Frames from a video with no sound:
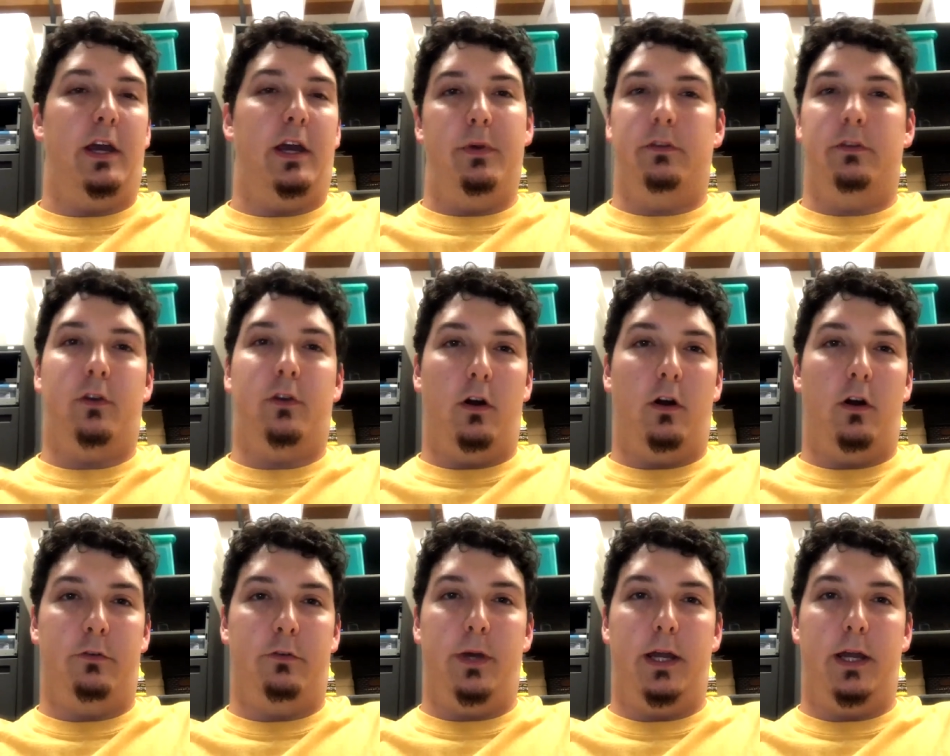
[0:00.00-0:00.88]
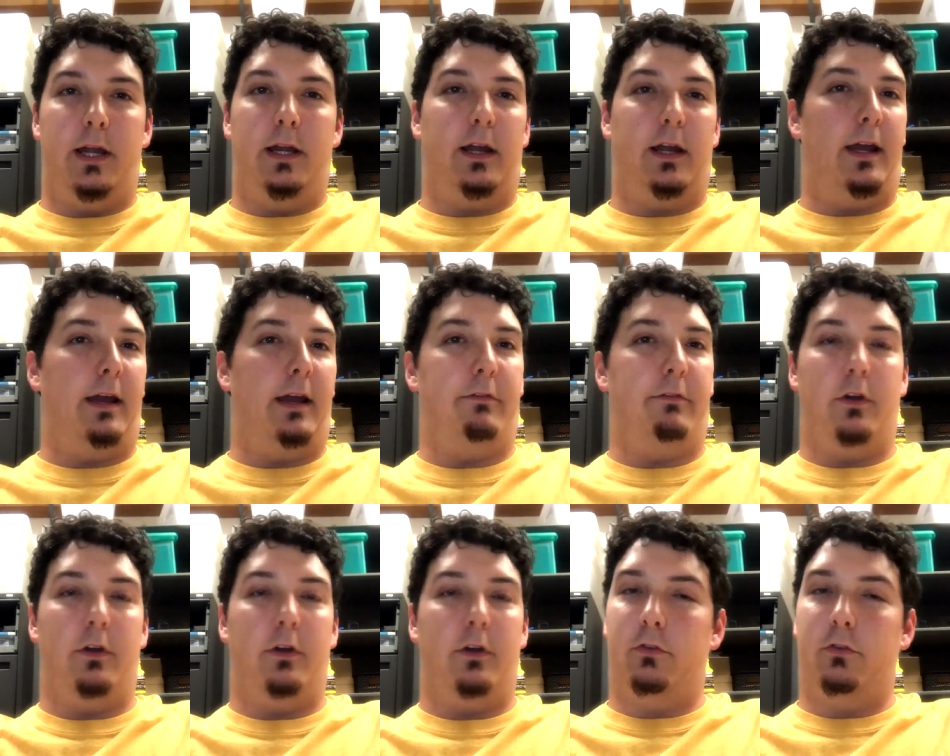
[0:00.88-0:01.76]
had business cards made. I have
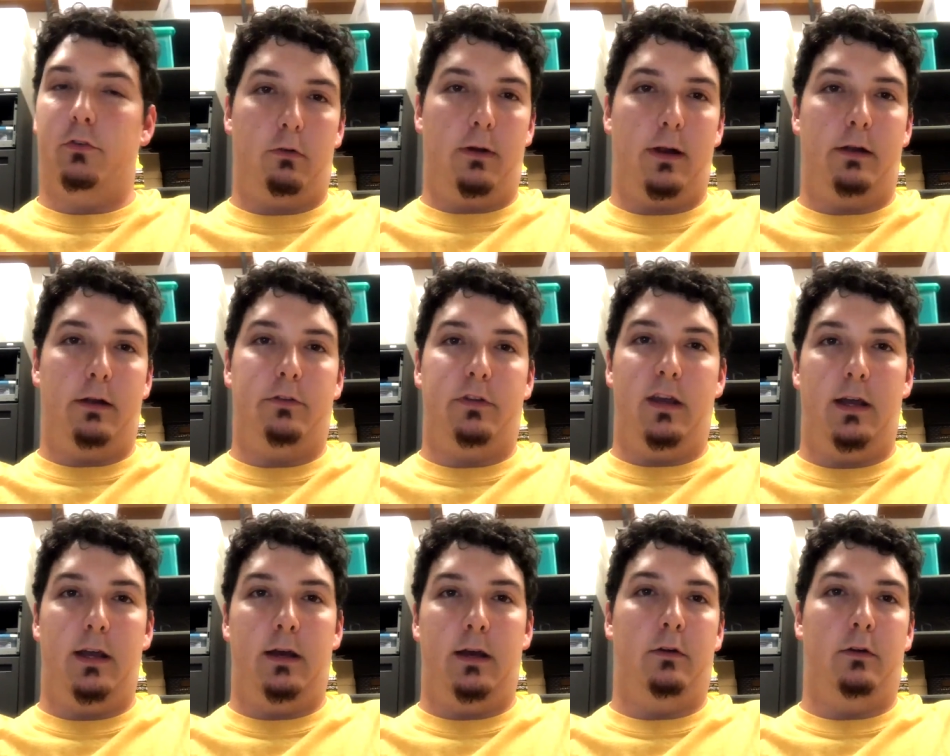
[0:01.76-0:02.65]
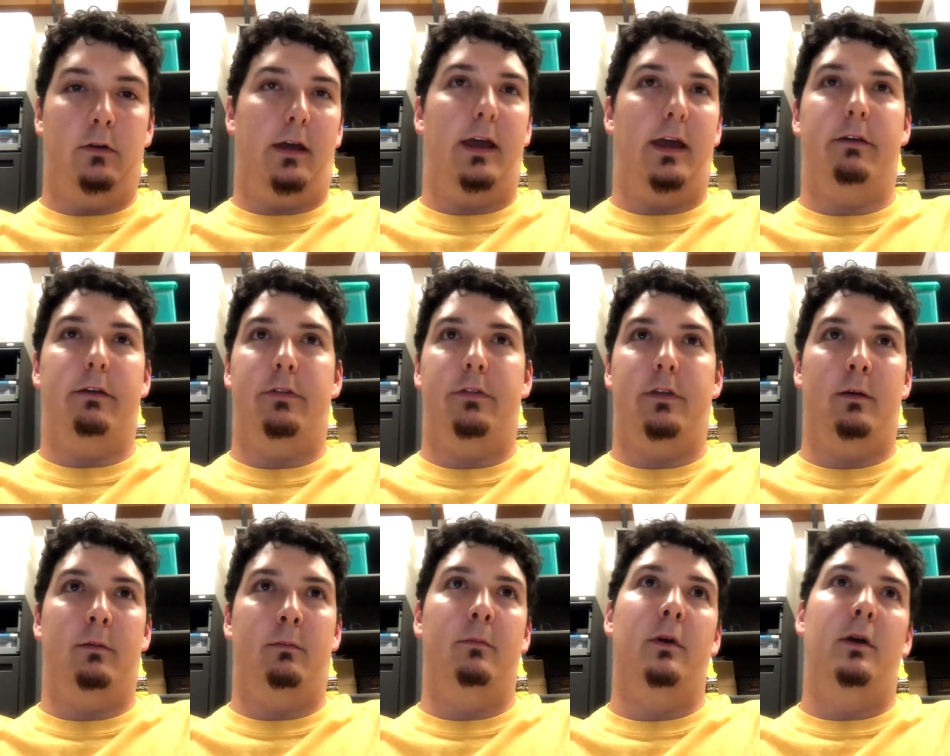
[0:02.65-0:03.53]
those all around town. I have them,